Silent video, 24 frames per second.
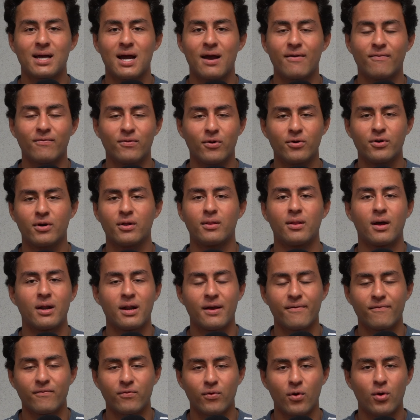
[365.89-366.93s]
I've learned a lot.
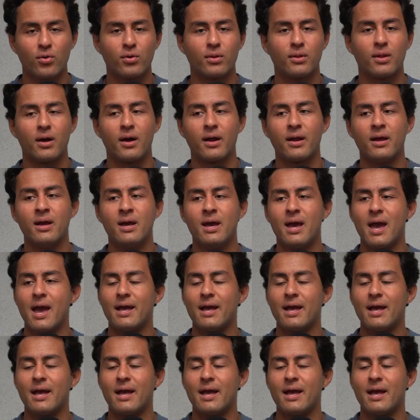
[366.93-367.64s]
I've grown a lot.